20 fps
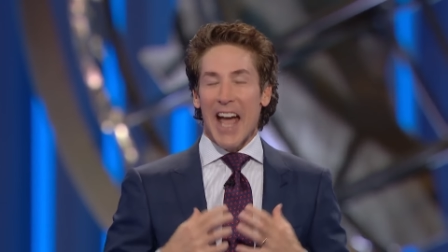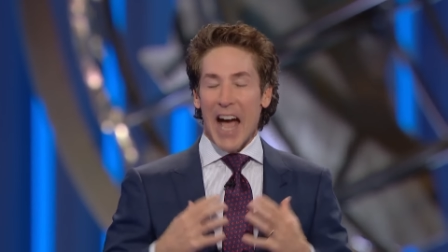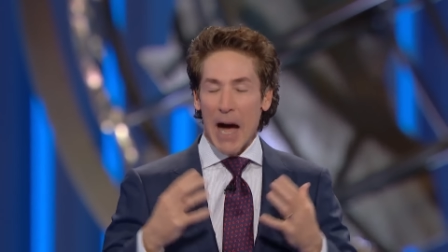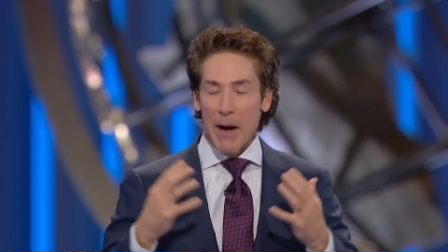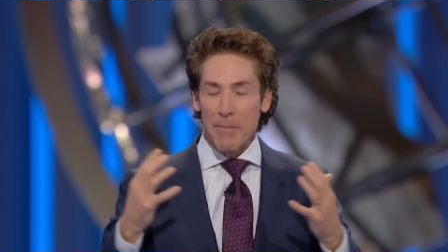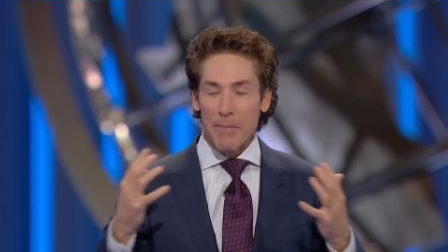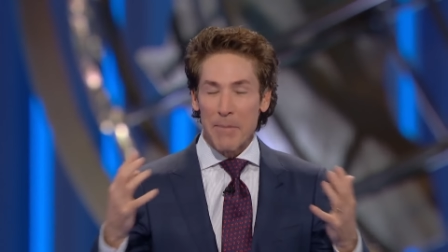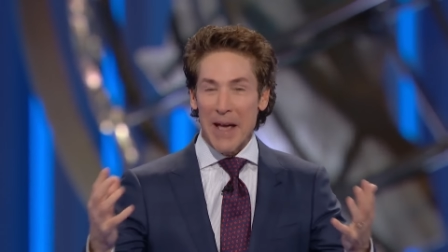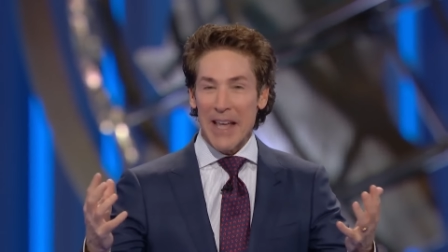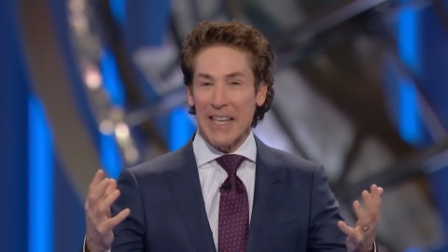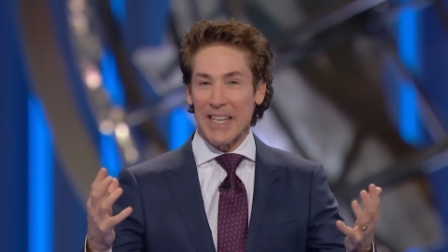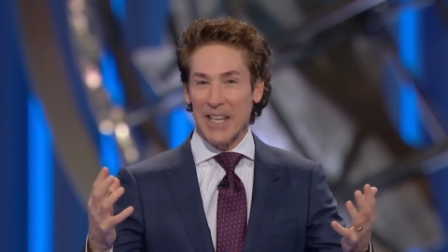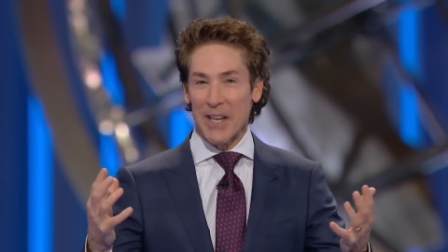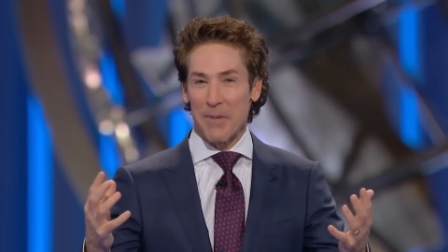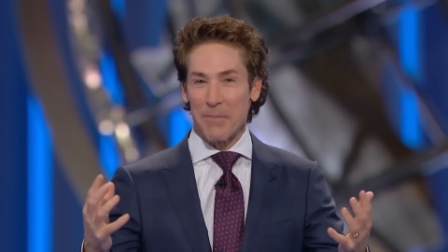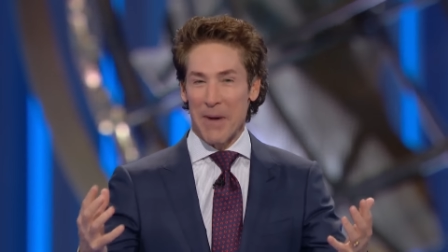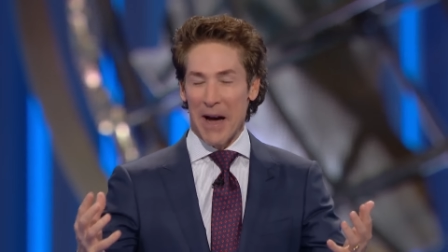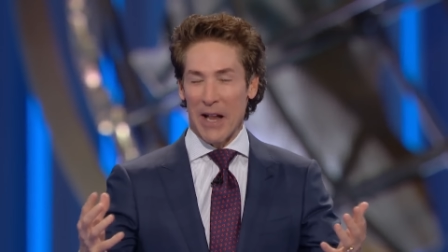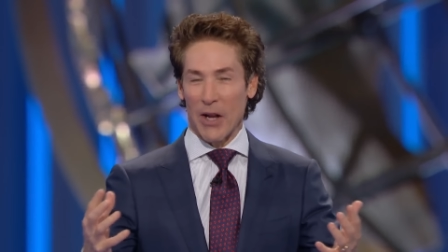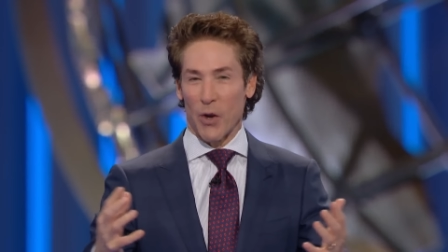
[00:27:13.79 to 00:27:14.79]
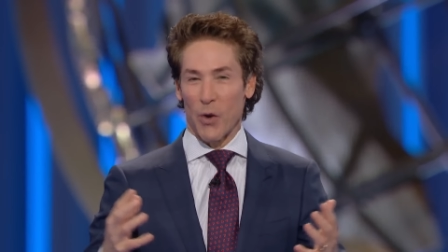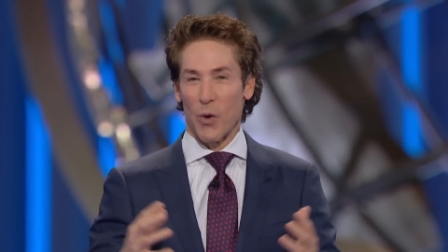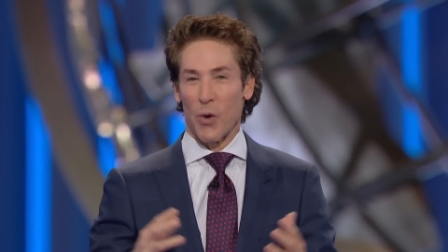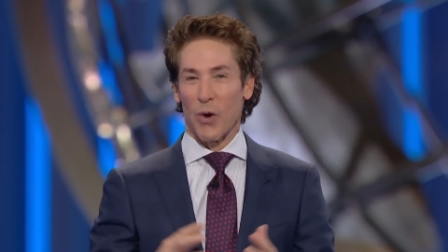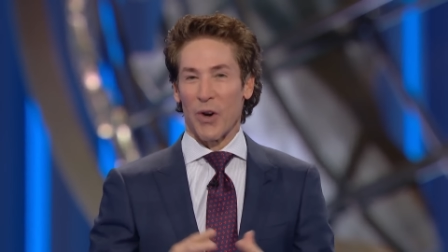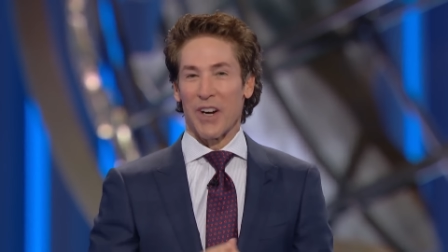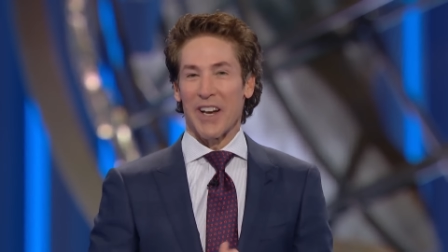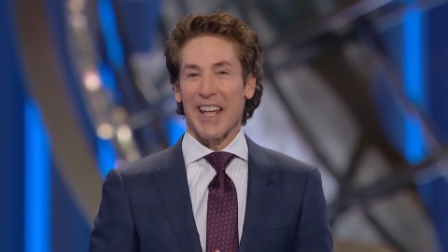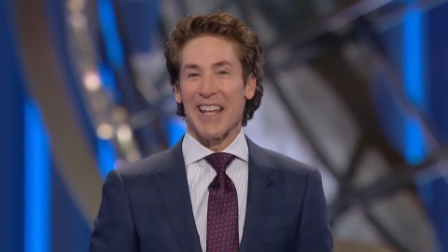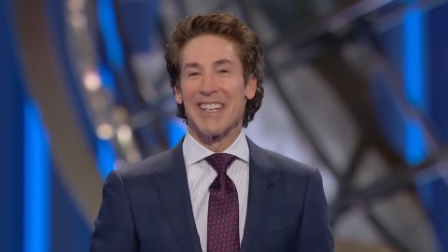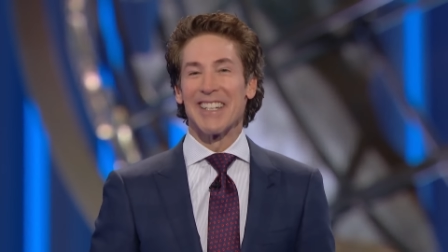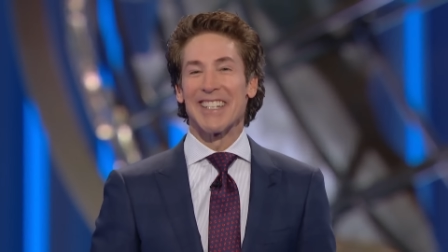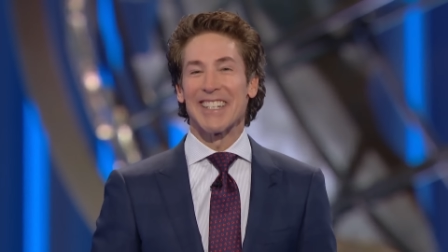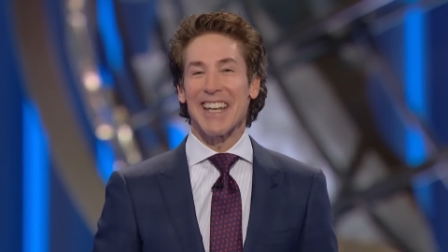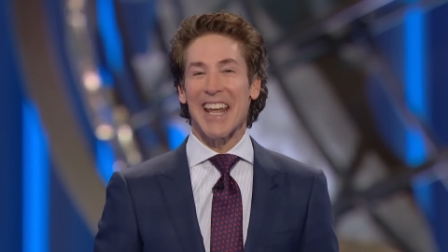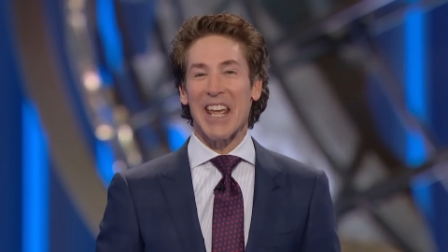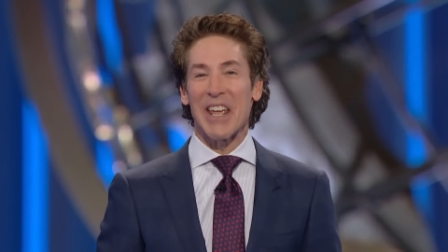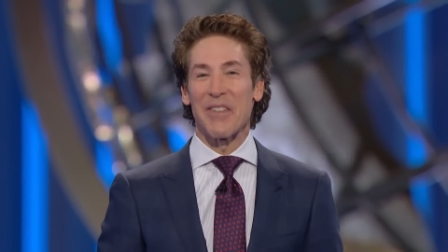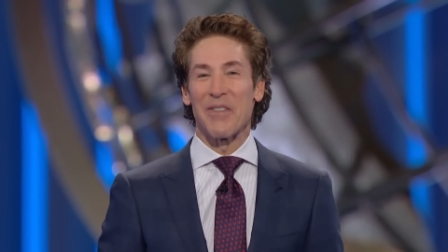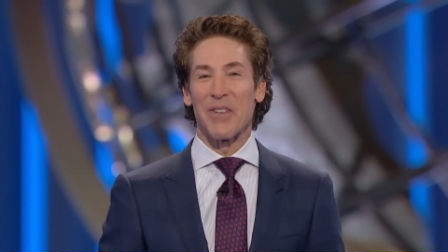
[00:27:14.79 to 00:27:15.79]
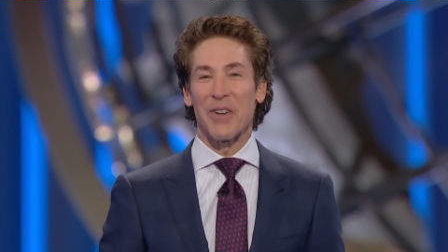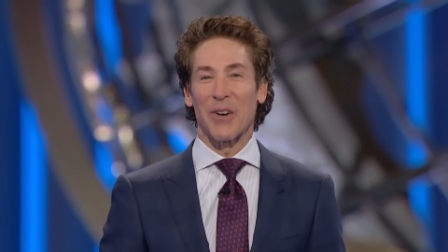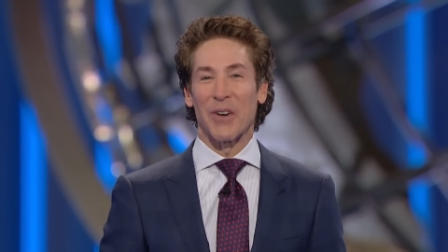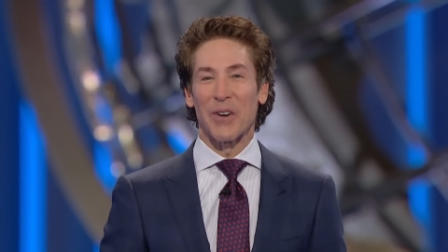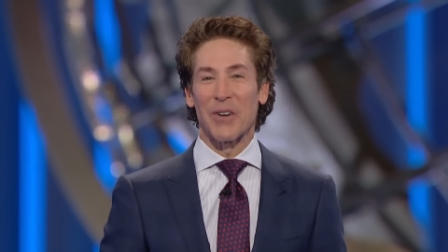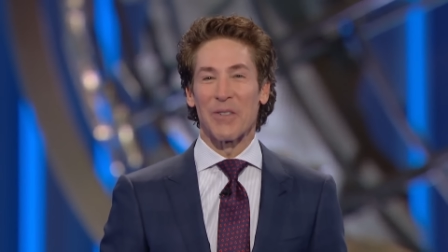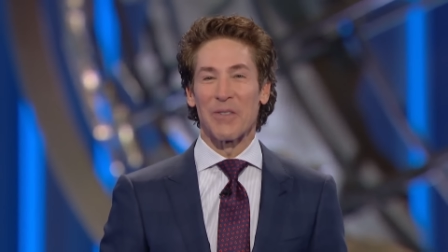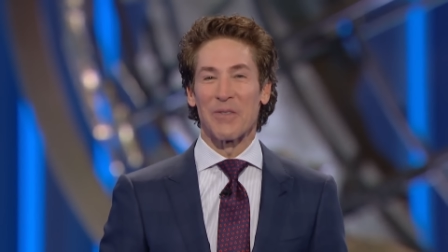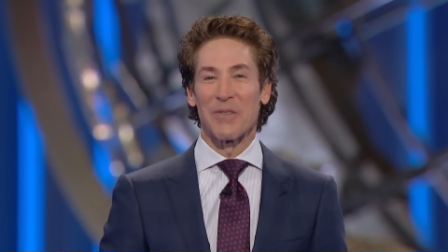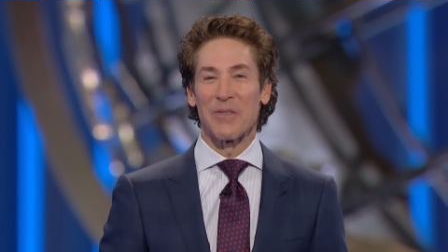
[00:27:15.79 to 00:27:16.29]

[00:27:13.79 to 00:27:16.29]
I make you my Lord and Savior.